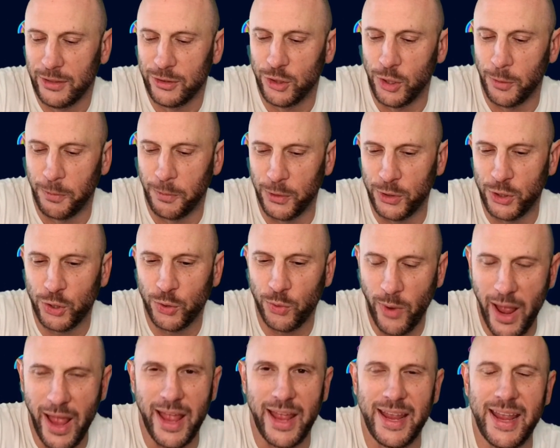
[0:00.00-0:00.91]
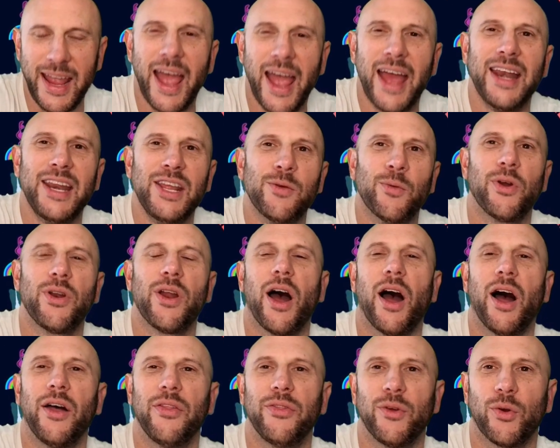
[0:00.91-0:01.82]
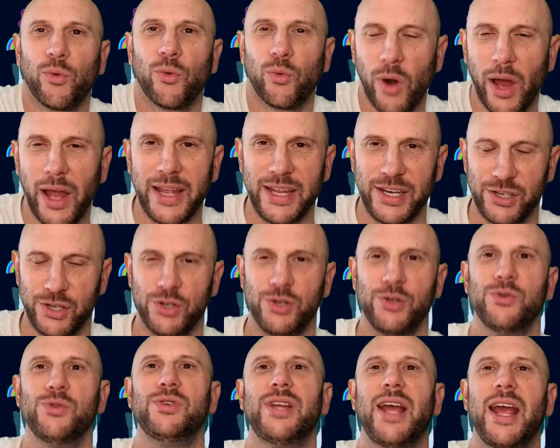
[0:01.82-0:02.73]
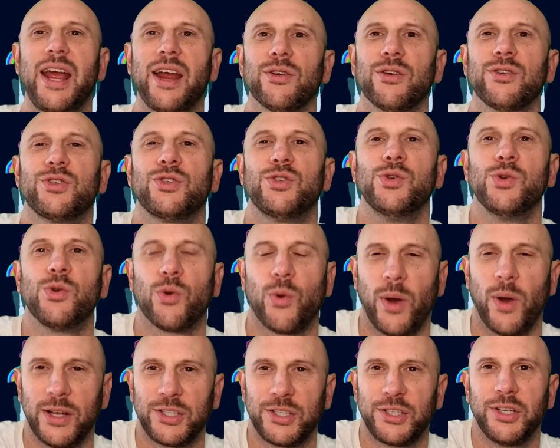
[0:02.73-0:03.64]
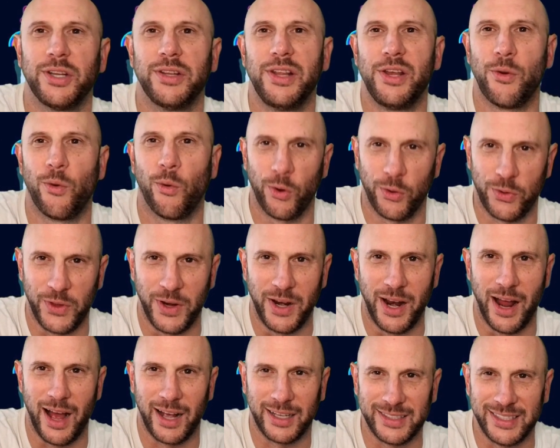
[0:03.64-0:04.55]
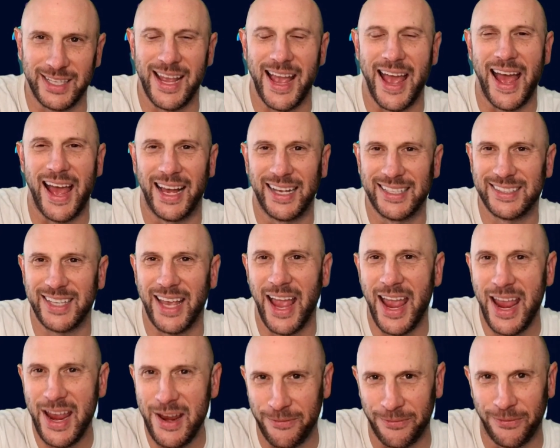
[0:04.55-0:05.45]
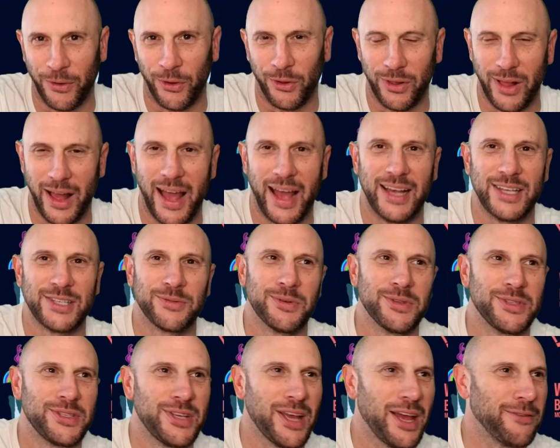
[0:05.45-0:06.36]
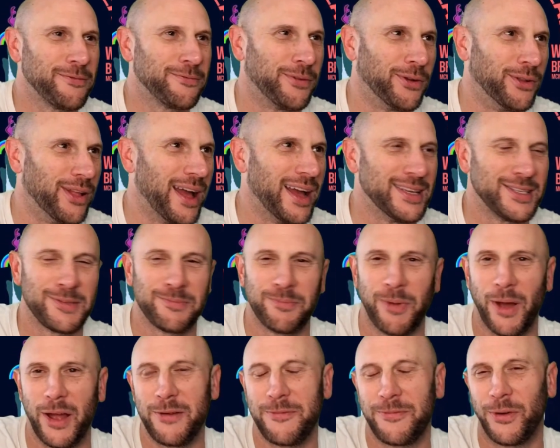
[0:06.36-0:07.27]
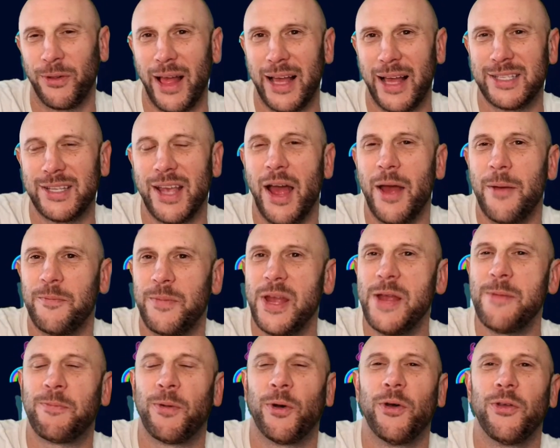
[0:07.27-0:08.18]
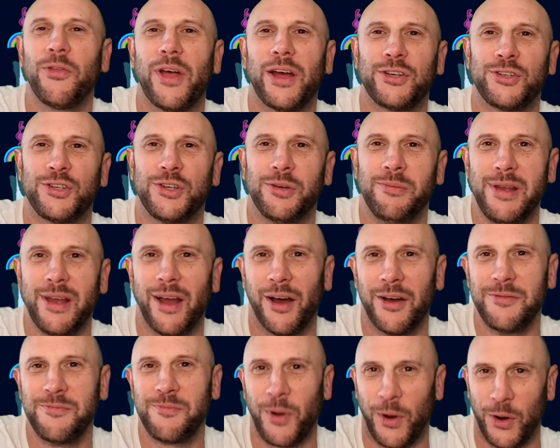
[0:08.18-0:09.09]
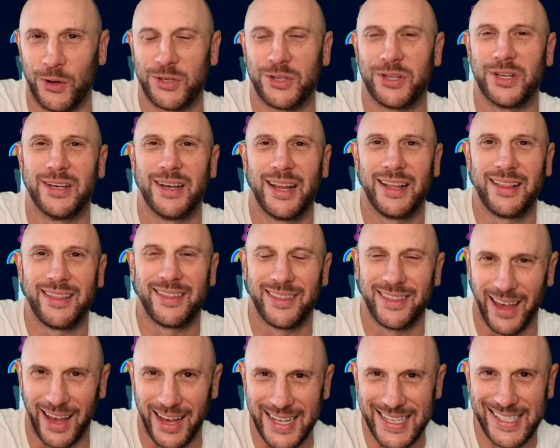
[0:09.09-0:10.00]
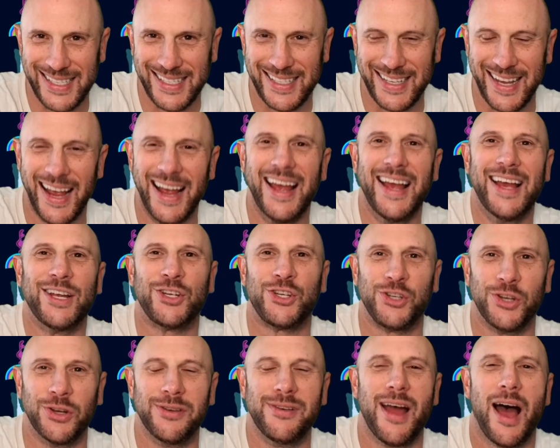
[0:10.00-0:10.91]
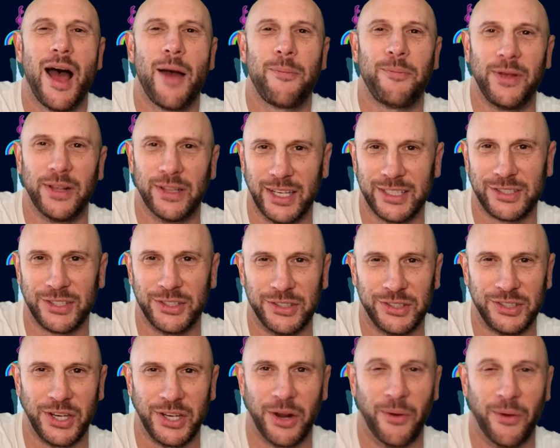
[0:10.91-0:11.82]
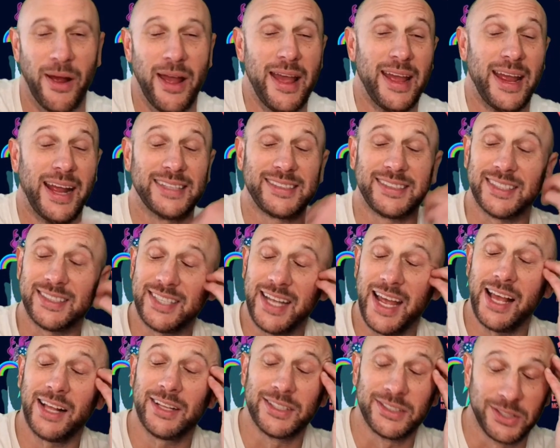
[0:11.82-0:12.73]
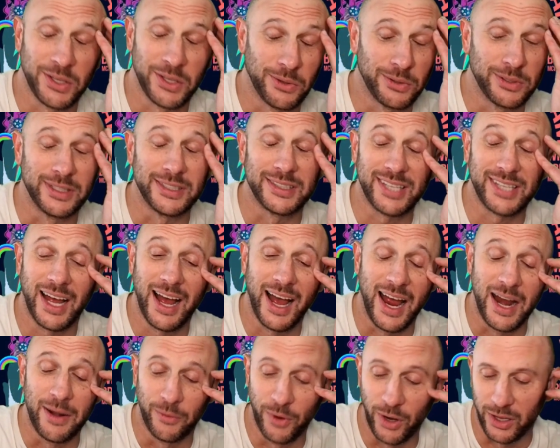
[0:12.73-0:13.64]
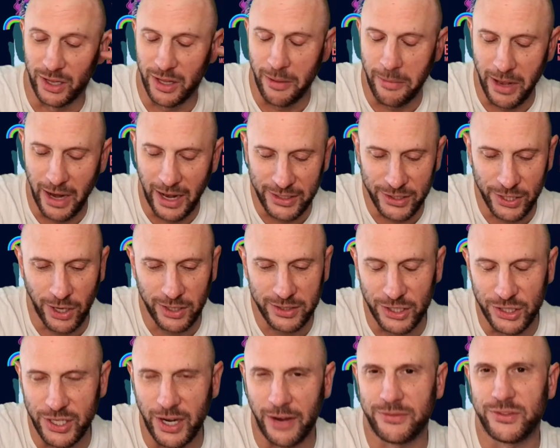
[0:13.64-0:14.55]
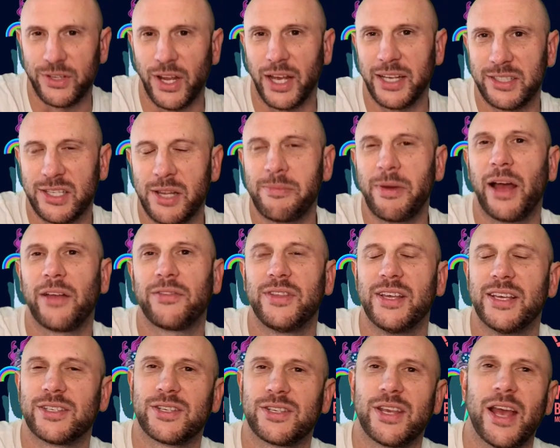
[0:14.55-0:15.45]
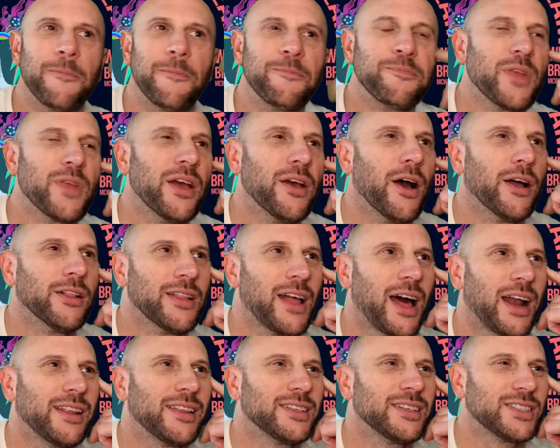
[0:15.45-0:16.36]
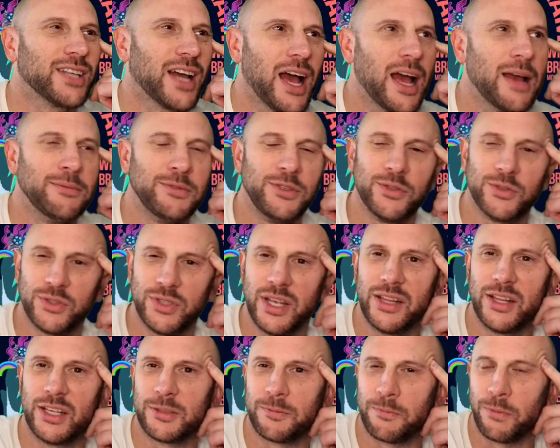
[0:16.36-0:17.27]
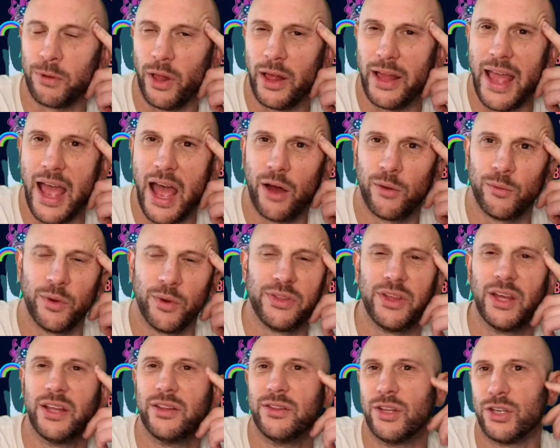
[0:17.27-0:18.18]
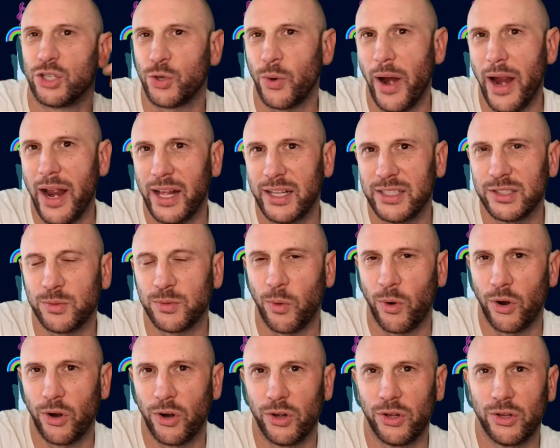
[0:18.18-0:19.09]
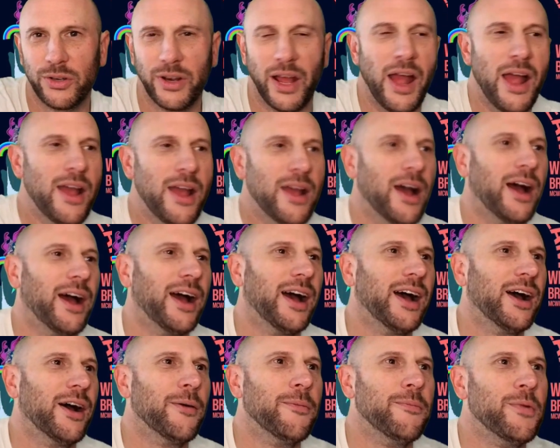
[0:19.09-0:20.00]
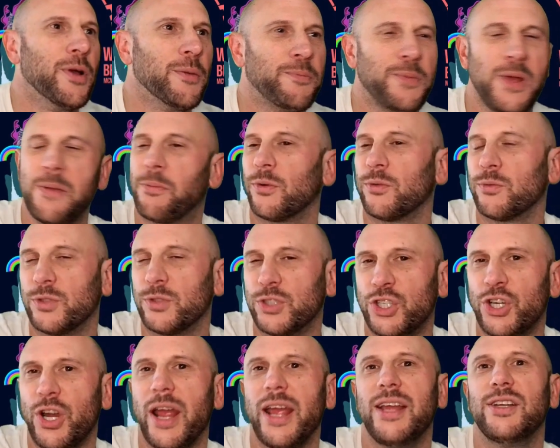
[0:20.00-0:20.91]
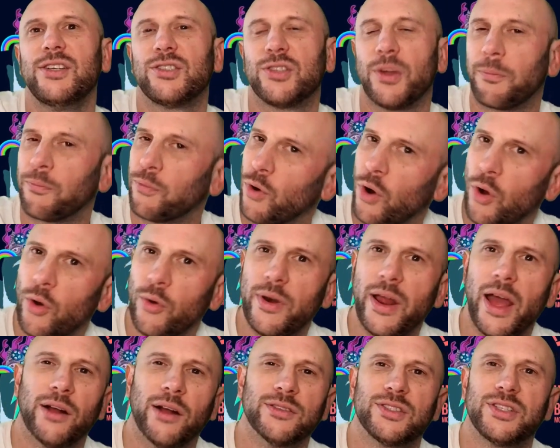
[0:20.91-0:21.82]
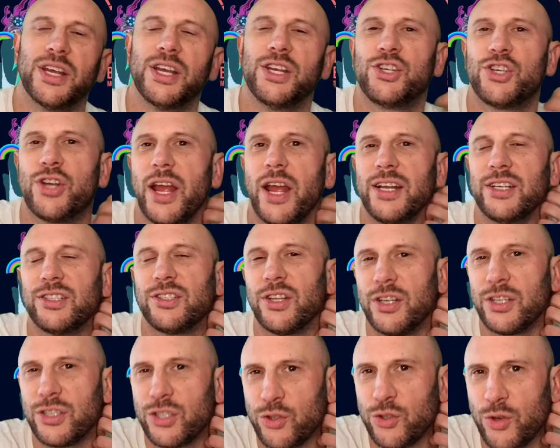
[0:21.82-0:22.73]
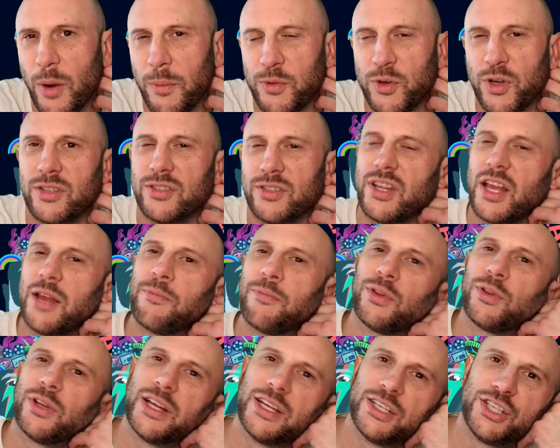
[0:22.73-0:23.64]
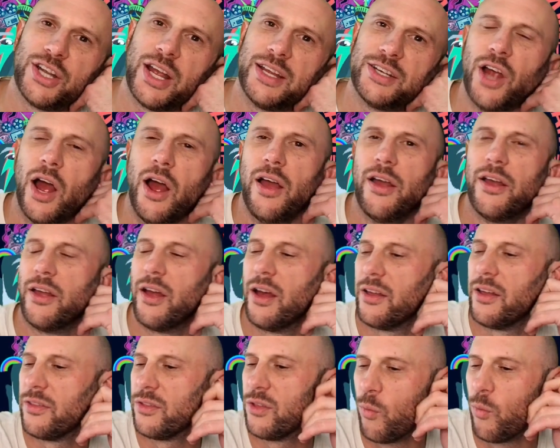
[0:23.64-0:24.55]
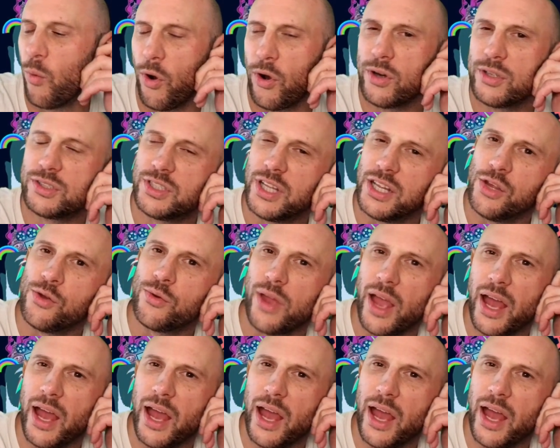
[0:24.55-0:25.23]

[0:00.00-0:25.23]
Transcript: to portray anyone on the right who dares to question the orthodoxy as hateful, as resentful, as spiteful, as people that should be unpersoned and thus should not be listened to. It's a tale as old as time, really. I mean, I talked to Jeff Deist about this, how a lot of the times you see this play out within the trans world. Uh, the people change the pronouns, they change the descriptions, they change uh, the words that you